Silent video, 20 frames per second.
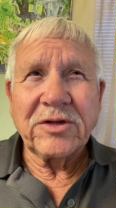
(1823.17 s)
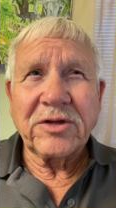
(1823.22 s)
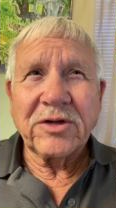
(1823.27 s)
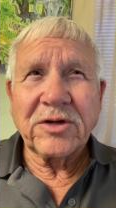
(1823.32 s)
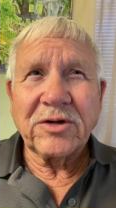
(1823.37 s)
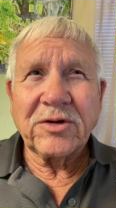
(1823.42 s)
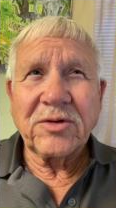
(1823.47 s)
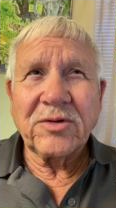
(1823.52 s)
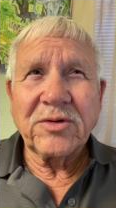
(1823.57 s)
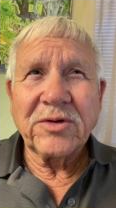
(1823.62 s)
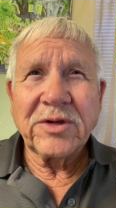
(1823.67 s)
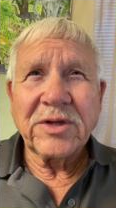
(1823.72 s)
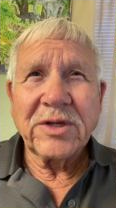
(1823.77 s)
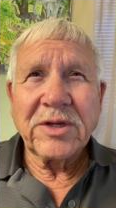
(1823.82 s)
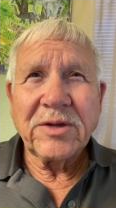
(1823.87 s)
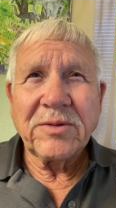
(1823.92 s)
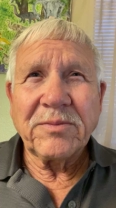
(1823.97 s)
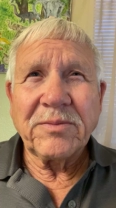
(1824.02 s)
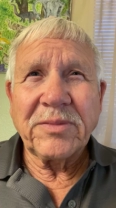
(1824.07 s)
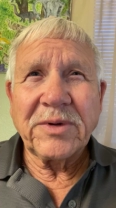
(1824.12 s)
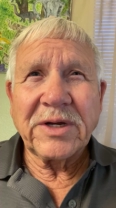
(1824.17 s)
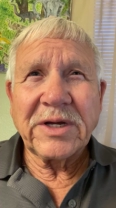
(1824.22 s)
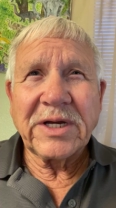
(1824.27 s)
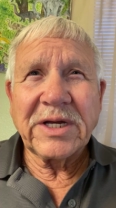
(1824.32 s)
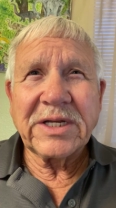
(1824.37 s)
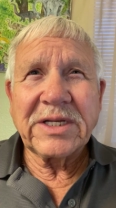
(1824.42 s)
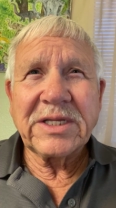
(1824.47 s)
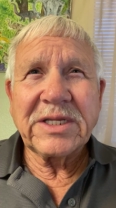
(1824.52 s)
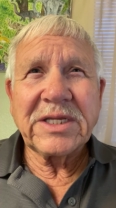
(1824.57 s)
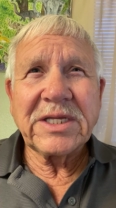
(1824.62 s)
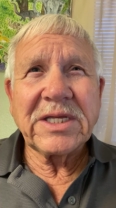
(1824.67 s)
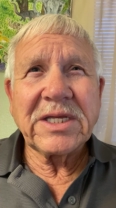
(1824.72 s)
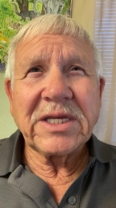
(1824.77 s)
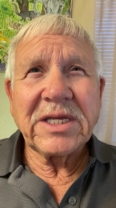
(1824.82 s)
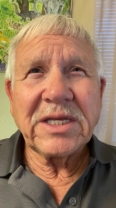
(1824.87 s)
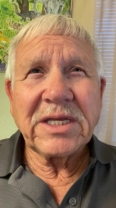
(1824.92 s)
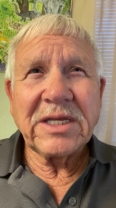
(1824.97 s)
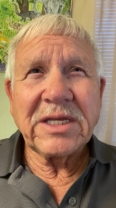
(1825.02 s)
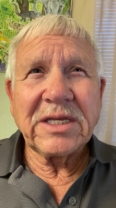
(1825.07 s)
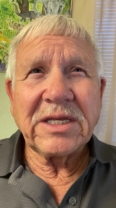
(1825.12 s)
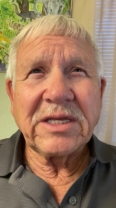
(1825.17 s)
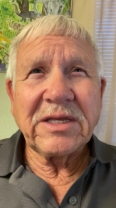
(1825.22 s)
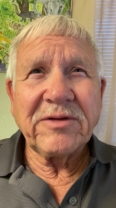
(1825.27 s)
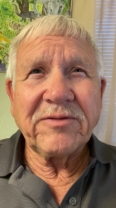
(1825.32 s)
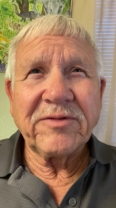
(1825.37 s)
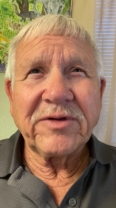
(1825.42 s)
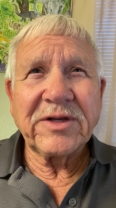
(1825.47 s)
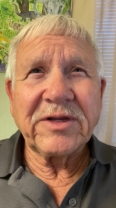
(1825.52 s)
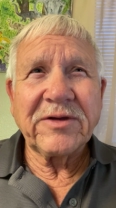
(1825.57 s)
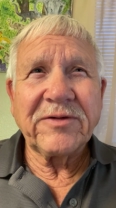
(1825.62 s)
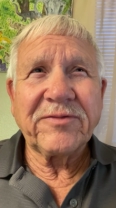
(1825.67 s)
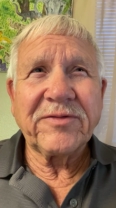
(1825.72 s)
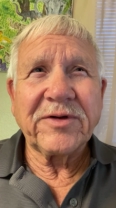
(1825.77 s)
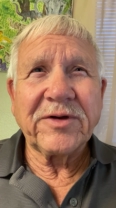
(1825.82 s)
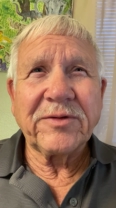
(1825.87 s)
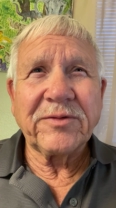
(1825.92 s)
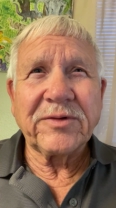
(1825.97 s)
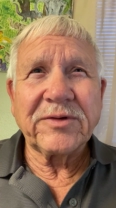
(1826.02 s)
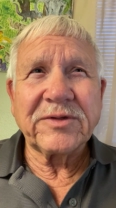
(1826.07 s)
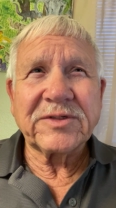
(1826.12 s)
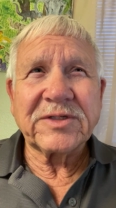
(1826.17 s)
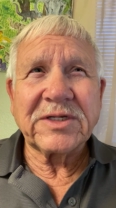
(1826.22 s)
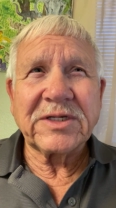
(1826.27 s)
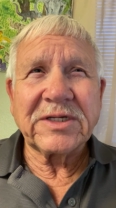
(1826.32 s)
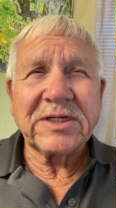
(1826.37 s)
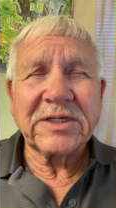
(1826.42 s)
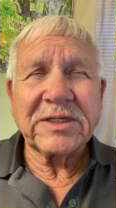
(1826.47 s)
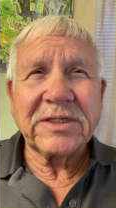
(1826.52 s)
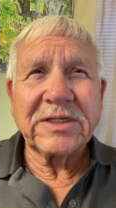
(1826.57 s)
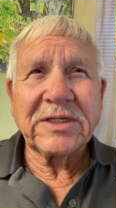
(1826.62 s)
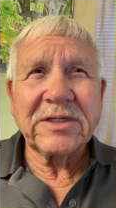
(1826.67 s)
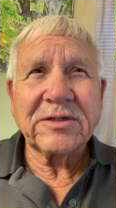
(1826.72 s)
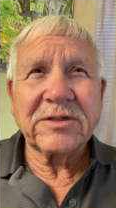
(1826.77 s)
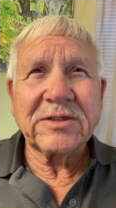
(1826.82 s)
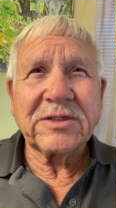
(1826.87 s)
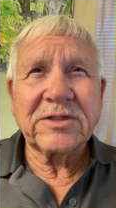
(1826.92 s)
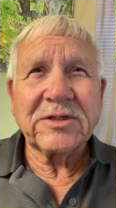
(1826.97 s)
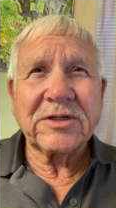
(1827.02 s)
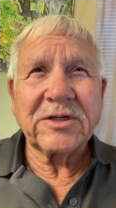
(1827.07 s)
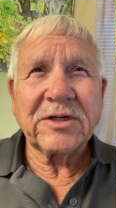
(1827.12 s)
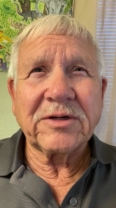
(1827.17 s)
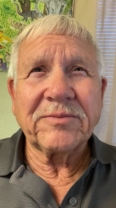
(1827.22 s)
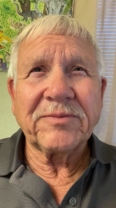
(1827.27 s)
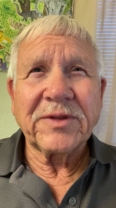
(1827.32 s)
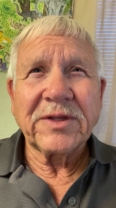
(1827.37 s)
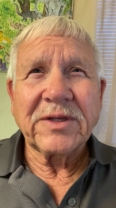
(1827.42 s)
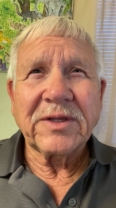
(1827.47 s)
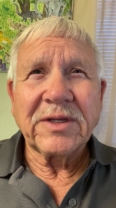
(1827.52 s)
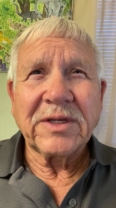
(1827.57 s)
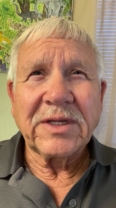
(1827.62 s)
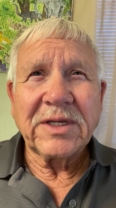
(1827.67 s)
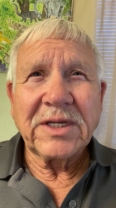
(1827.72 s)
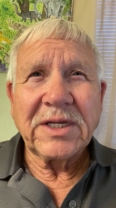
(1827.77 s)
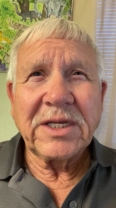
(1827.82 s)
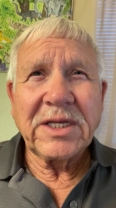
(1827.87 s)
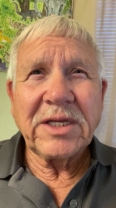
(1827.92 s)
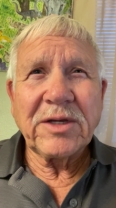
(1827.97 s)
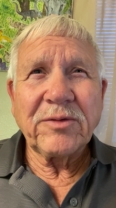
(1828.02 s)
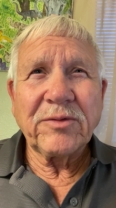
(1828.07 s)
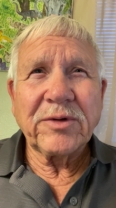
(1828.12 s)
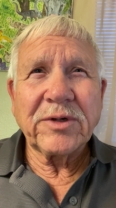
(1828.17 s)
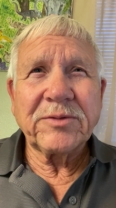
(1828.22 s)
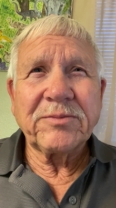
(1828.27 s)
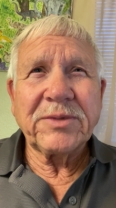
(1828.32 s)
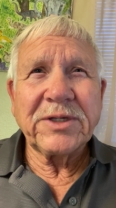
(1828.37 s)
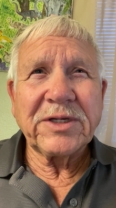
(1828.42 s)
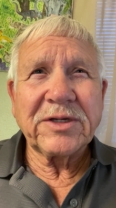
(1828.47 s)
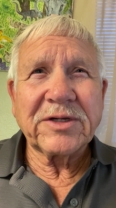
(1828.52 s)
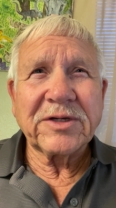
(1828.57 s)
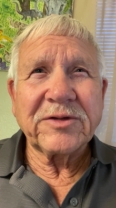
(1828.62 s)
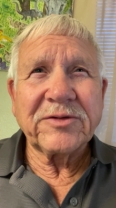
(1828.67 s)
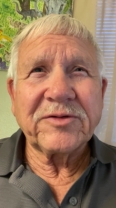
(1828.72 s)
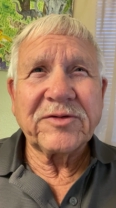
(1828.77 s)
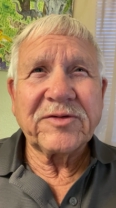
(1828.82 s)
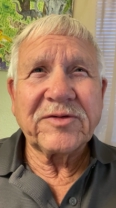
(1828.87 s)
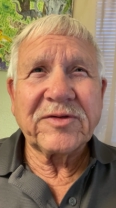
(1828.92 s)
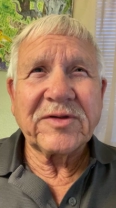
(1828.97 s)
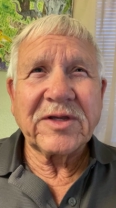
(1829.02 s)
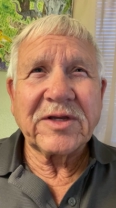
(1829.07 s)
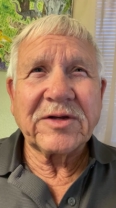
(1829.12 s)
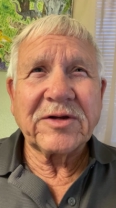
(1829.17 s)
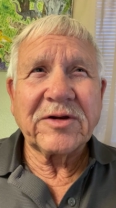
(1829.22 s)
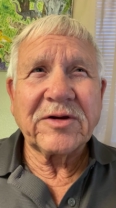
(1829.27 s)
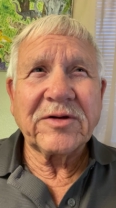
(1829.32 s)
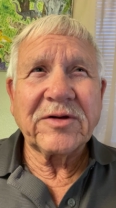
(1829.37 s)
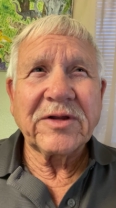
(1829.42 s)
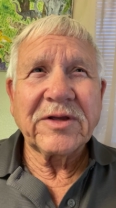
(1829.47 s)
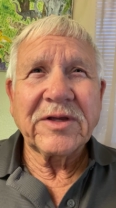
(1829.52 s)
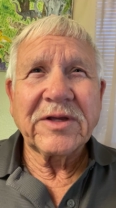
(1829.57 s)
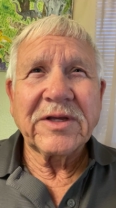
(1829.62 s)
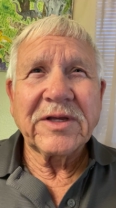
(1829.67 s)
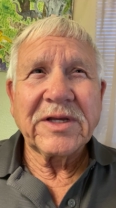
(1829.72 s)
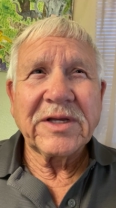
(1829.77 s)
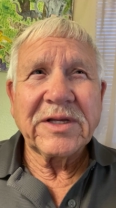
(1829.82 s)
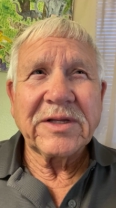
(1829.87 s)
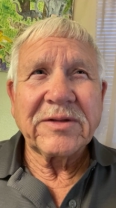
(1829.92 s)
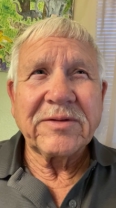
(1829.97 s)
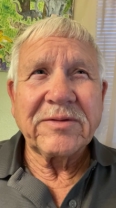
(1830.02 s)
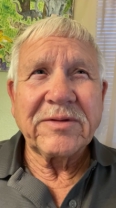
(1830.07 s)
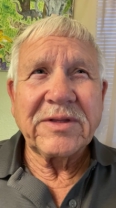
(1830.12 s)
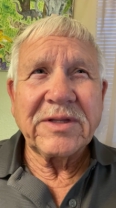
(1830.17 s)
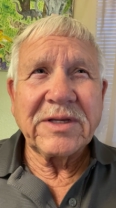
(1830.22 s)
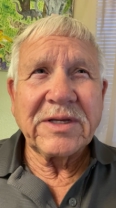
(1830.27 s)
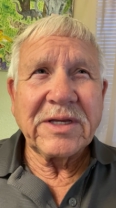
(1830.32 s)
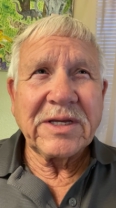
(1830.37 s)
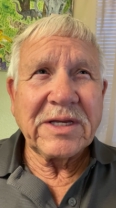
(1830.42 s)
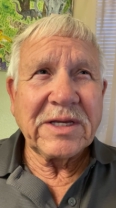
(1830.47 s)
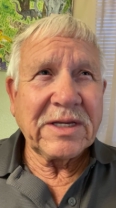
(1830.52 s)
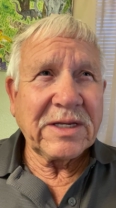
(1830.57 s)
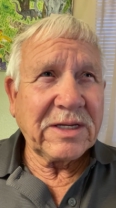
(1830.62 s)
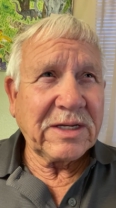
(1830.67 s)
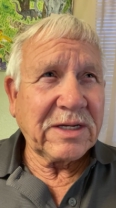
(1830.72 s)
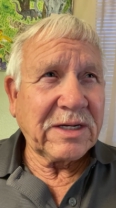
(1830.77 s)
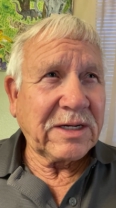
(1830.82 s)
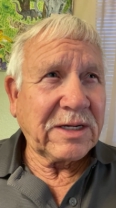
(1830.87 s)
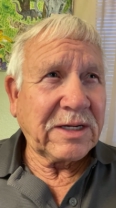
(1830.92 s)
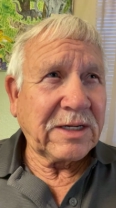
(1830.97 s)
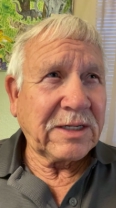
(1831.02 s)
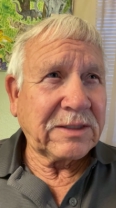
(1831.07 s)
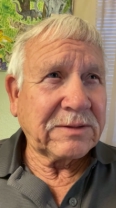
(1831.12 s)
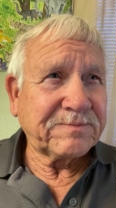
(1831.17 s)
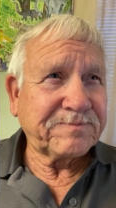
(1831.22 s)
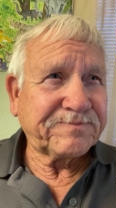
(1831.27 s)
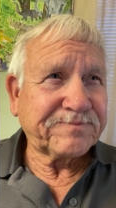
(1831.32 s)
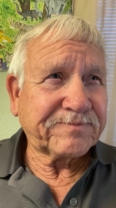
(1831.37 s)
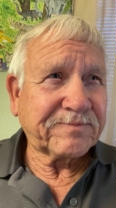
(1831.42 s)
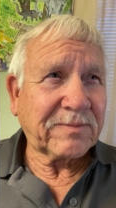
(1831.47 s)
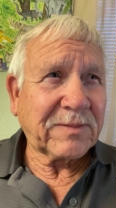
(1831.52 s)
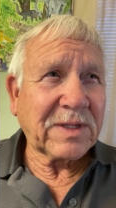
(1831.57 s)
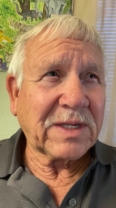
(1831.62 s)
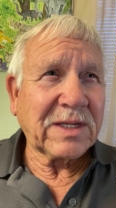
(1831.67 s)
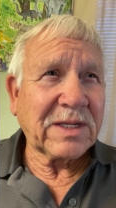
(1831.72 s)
No, but he, even if it was in a legal term, he would be considered the um,